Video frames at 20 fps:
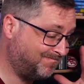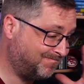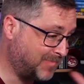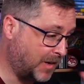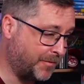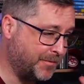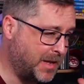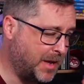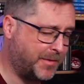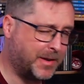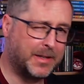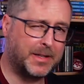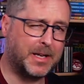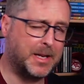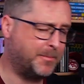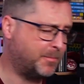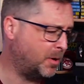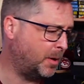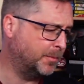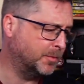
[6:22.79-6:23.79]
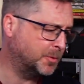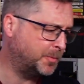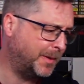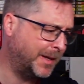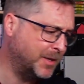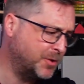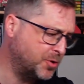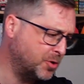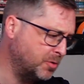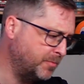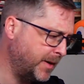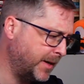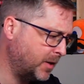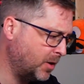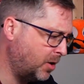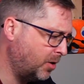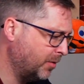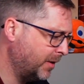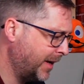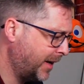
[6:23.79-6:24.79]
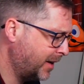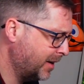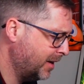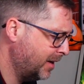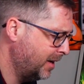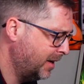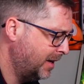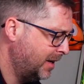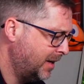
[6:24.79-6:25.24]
I've never had any problems playing Tomb Raider on like a